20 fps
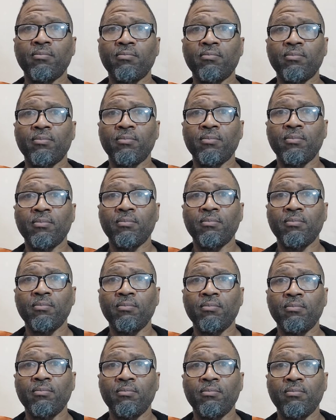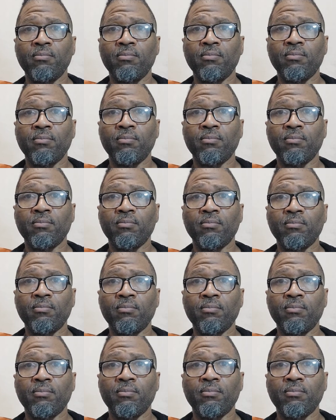(silence)